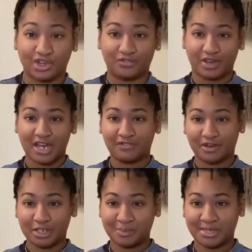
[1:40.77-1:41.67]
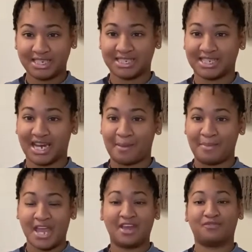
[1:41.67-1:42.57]
very first piece that I
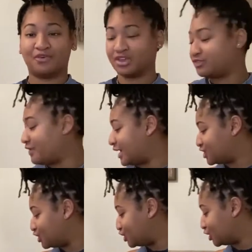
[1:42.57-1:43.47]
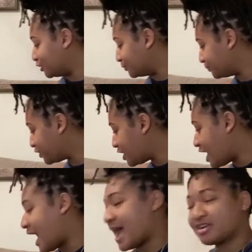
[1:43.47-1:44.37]
made for the fashion show,
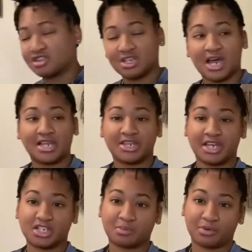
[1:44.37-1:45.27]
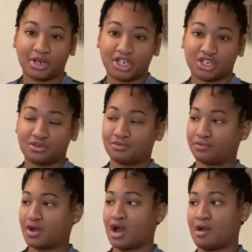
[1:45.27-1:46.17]
I actually got the inspiration
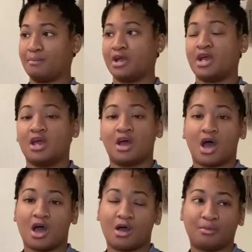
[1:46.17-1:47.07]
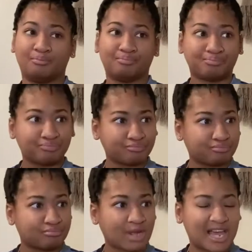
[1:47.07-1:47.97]
from,
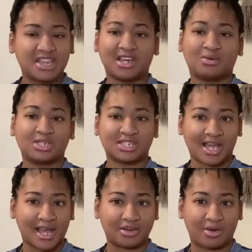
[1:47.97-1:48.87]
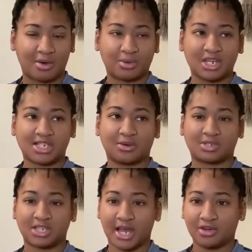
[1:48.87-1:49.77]
I think it was Kendall. I want to say it
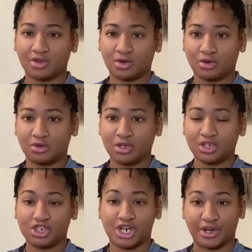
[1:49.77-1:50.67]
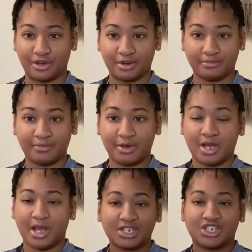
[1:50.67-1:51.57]
was Kendall Jenner.
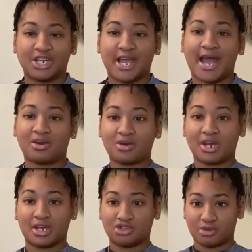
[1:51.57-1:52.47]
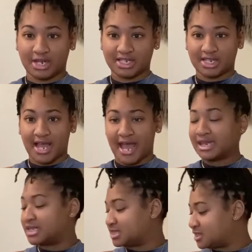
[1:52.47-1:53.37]
She had on a dress that had
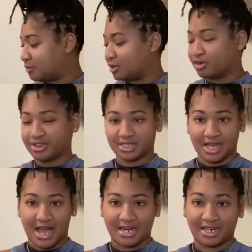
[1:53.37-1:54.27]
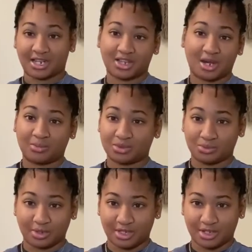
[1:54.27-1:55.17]
the similar design, and I thought it was
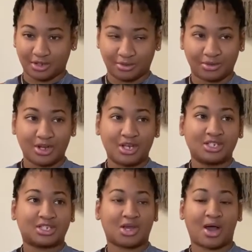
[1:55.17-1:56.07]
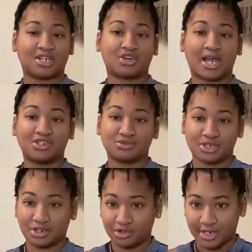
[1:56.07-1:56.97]
really cute. So I tried to
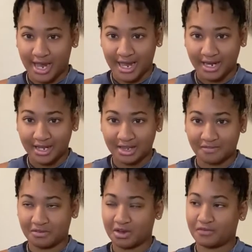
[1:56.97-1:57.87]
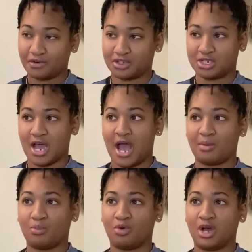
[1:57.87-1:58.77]
recreate it. The very first
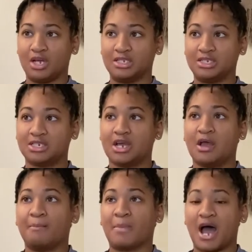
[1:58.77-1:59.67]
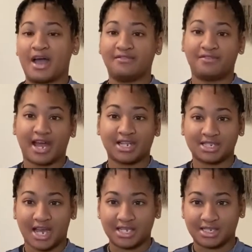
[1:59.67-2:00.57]
time was my
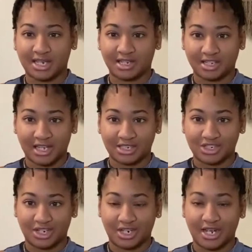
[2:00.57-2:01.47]
Valentine's Day collection in